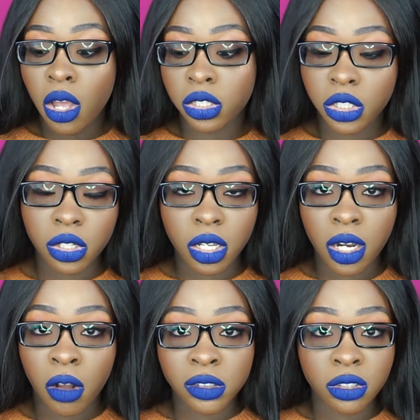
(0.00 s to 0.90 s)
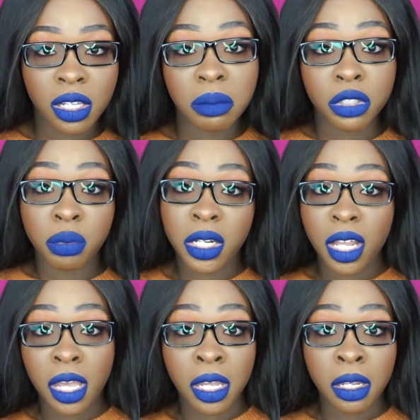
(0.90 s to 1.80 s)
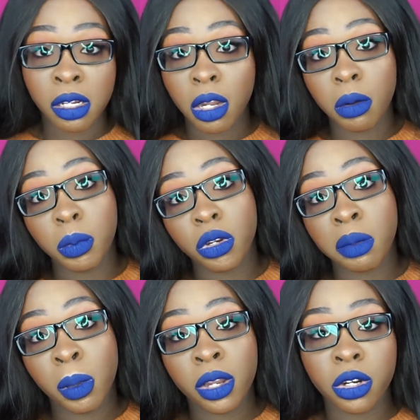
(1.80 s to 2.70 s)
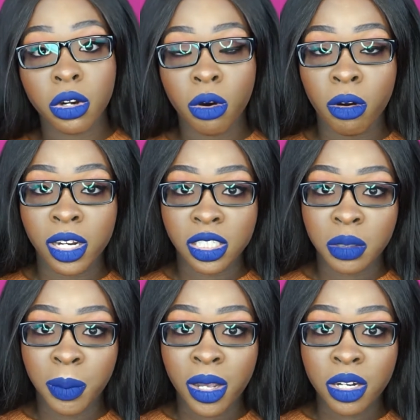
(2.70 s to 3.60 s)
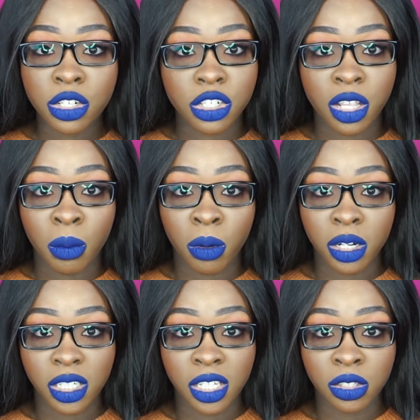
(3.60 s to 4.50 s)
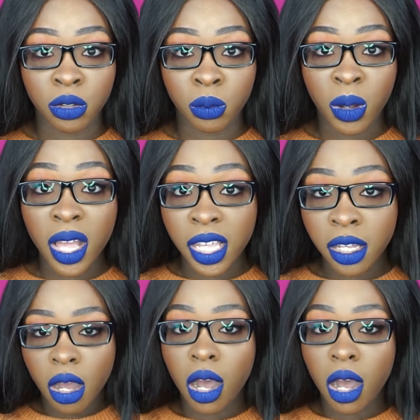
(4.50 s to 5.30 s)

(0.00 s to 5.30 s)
So you can alternate between a beauty blender or a sponge. They work either way.